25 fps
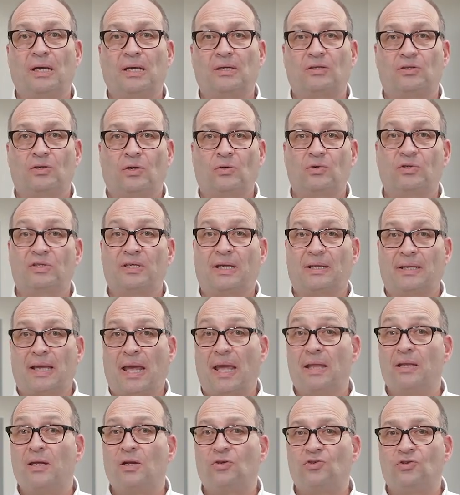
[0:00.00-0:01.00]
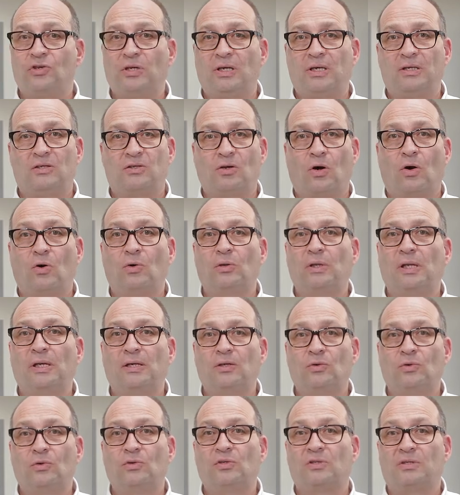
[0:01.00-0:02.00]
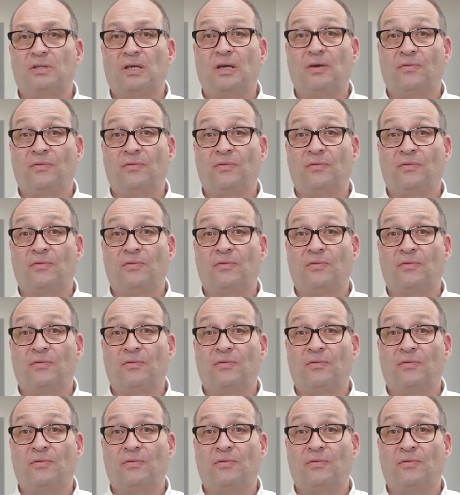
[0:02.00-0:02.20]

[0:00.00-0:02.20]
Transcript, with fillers: so that energy is only used